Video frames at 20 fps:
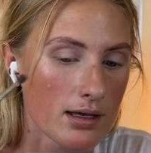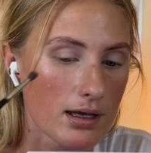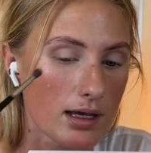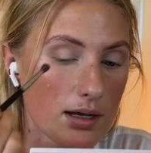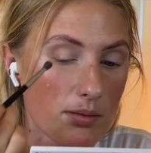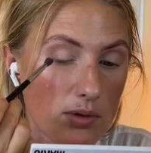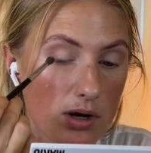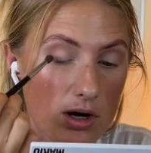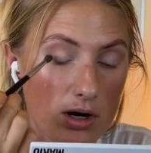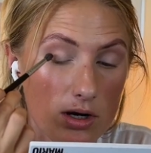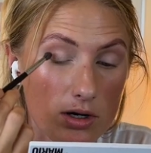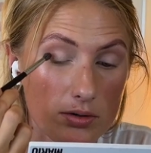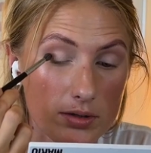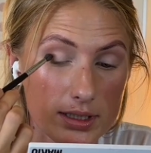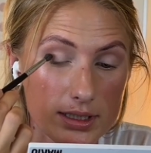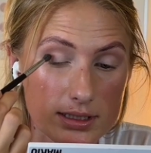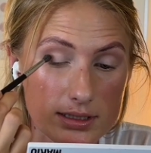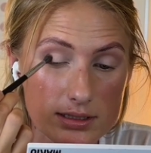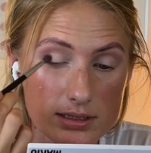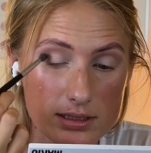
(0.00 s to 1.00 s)
am
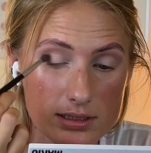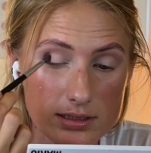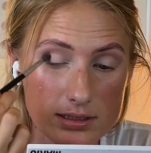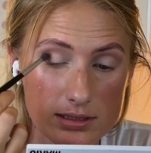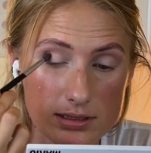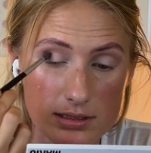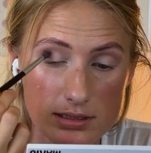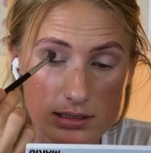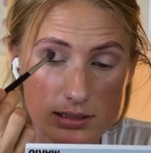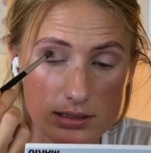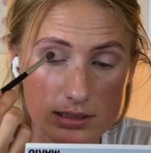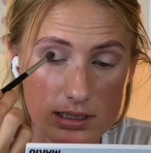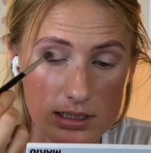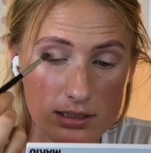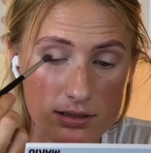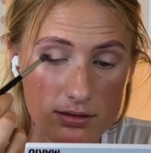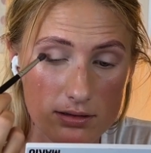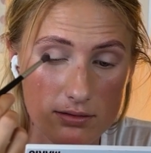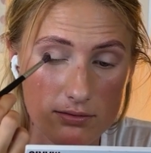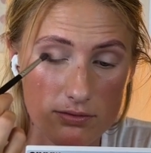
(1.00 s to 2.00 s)
always
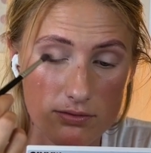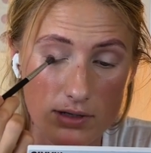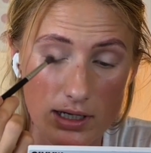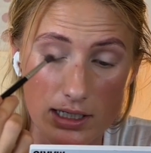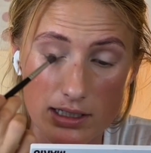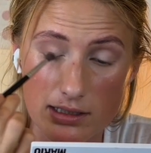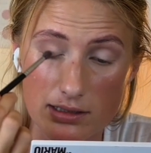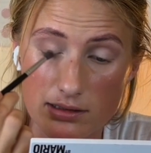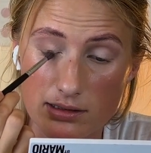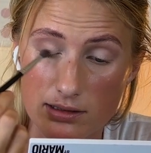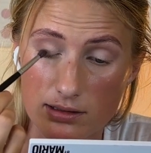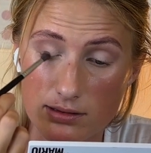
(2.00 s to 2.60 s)
consistently fighting